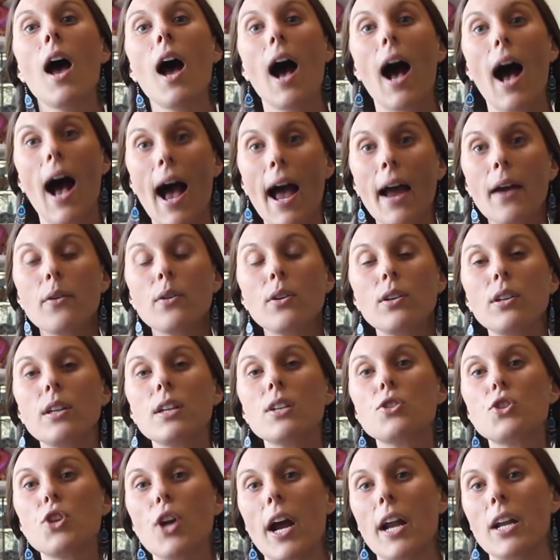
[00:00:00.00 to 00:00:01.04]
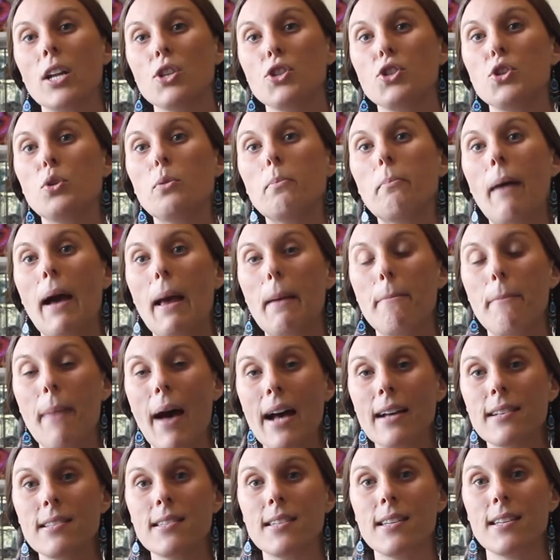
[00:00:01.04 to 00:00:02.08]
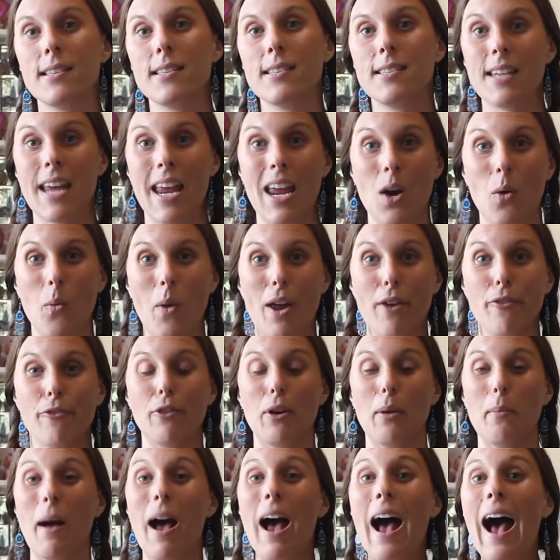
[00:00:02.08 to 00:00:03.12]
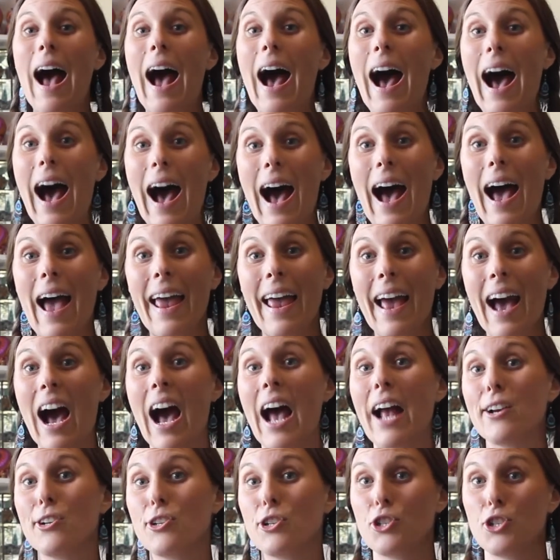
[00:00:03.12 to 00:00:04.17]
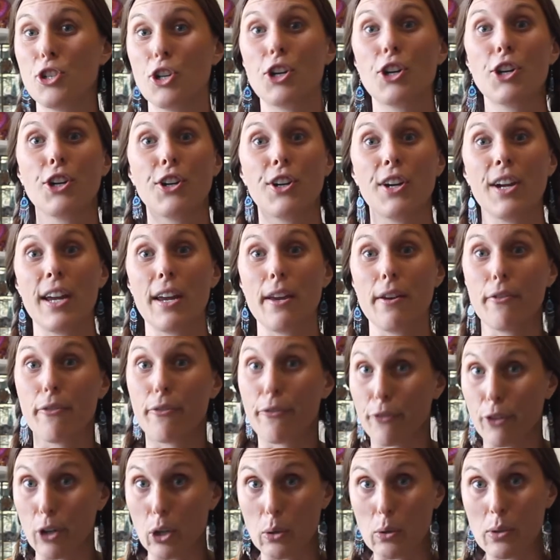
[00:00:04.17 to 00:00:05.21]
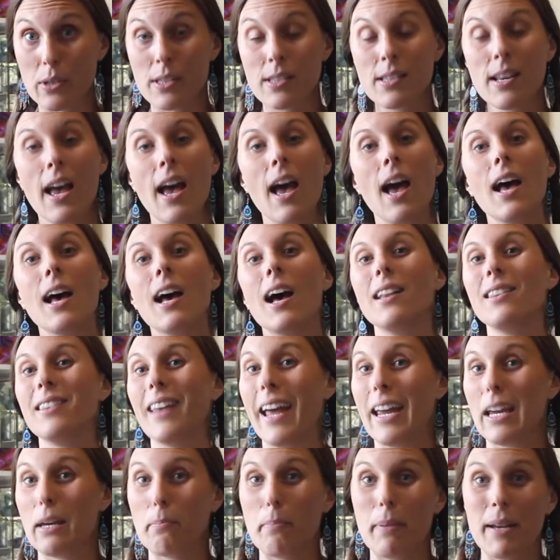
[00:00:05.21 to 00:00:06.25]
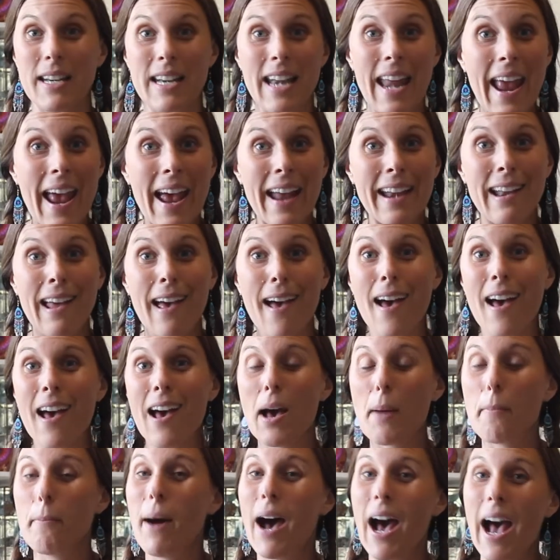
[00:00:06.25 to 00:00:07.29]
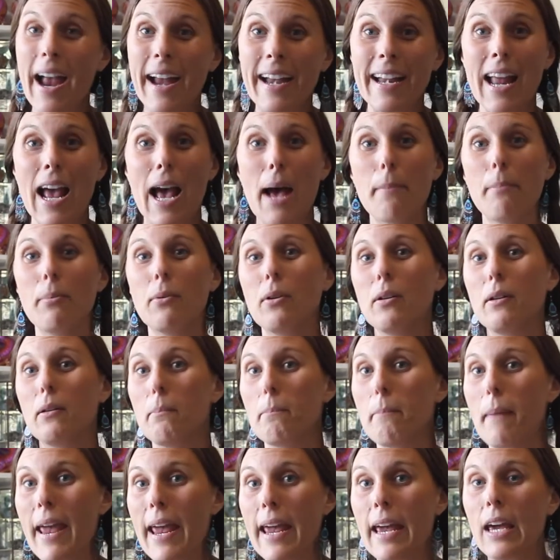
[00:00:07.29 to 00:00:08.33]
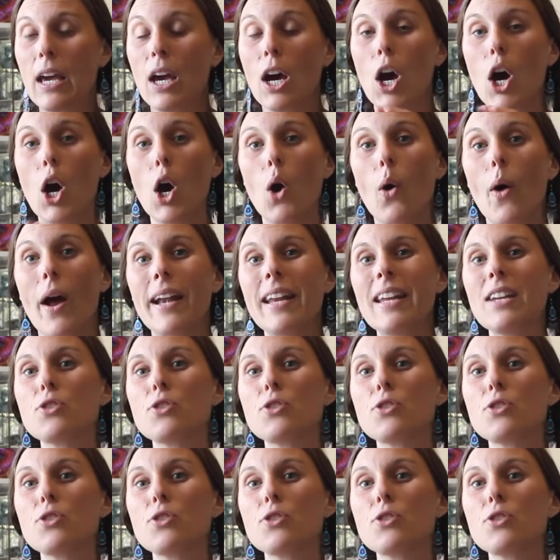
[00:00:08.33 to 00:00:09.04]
I really try to do my best to stay away from high sugary fruits like banana, pineapple, mango, any